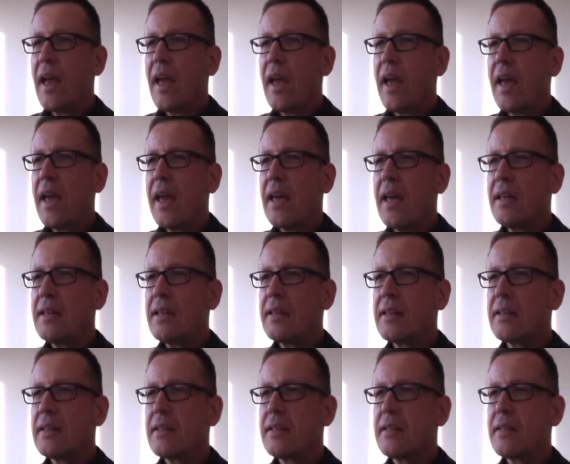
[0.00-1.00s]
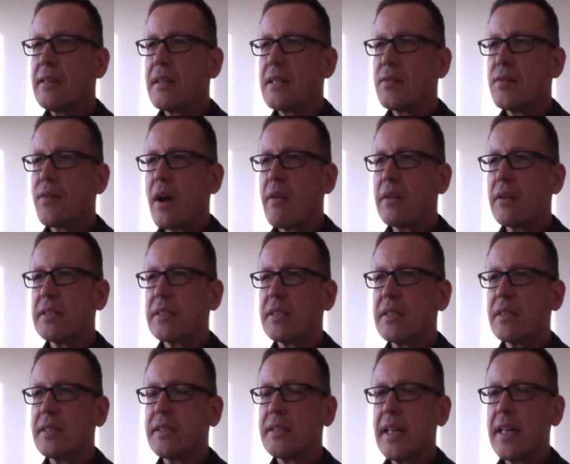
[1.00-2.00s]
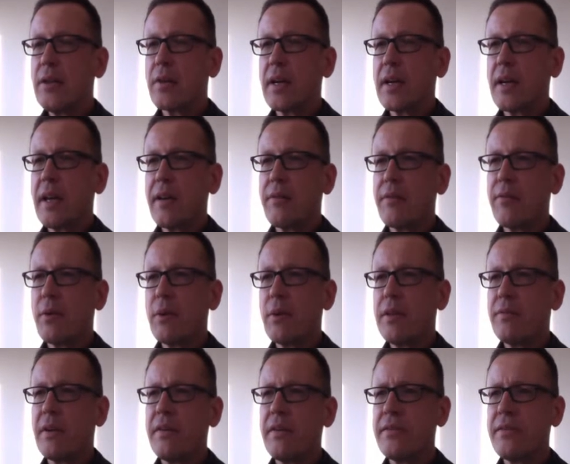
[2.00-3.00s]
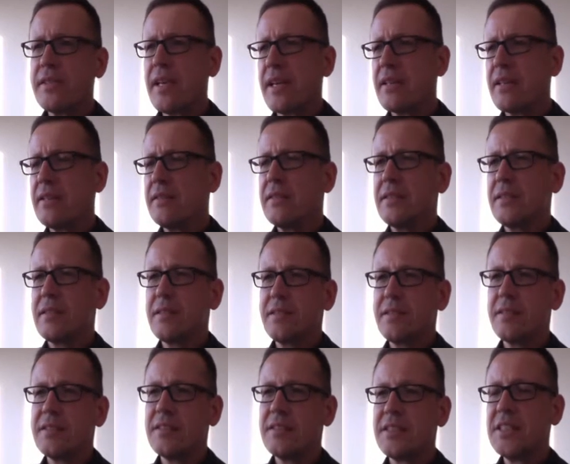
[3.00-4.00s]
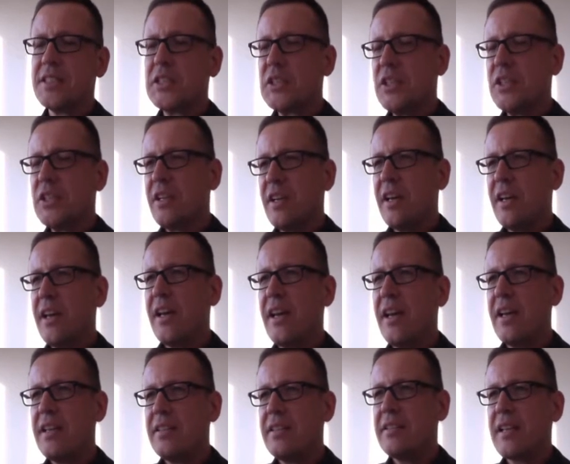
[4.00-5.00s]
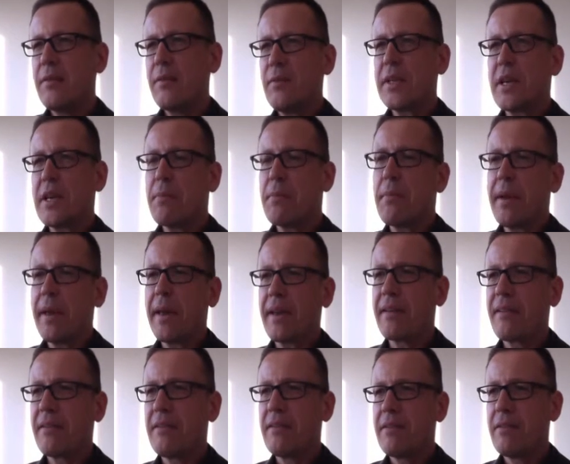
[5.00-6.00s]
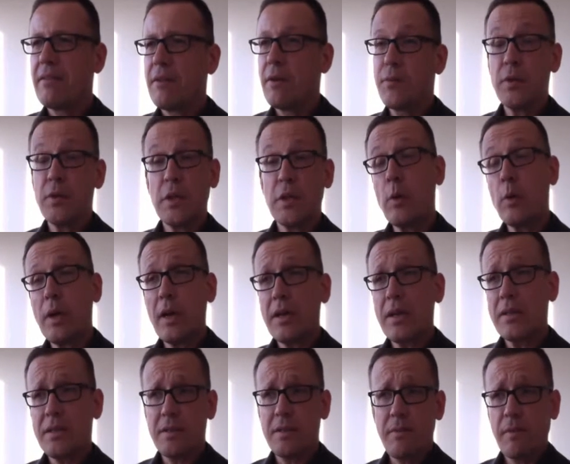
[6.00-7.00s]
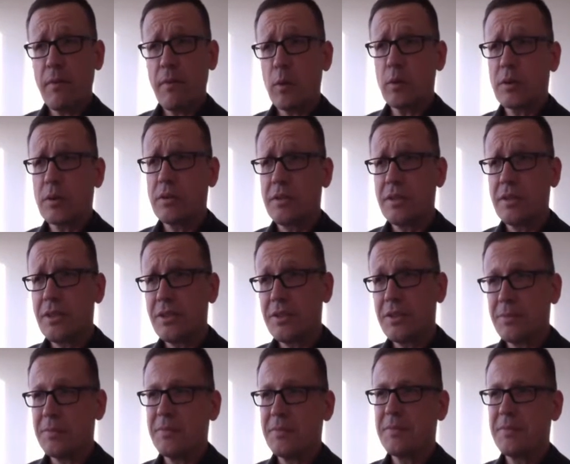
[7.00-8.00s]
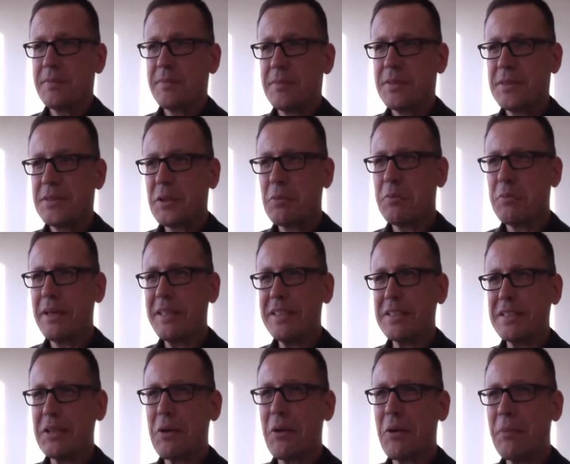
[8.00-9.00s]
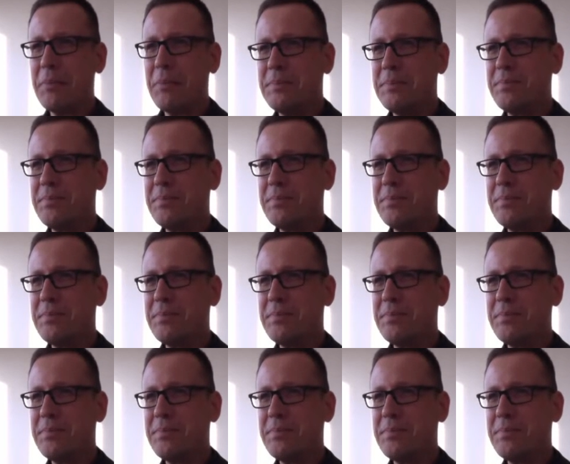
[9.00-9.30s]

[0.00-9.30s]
And as far as I understand, you got like 45 seconds and then we come back. If you don't answer, we won't continue. So please go.